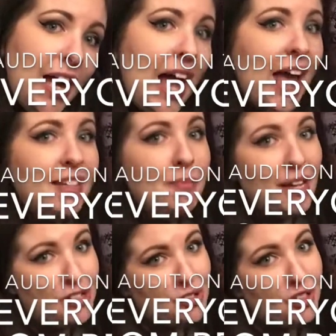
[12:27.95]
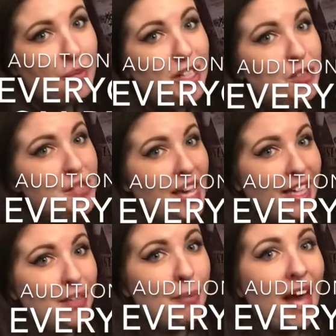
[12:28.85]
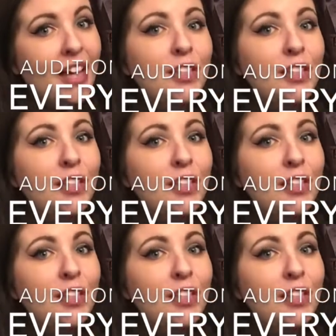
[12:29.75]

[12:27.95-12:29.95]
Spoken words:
and make sure when you take it back,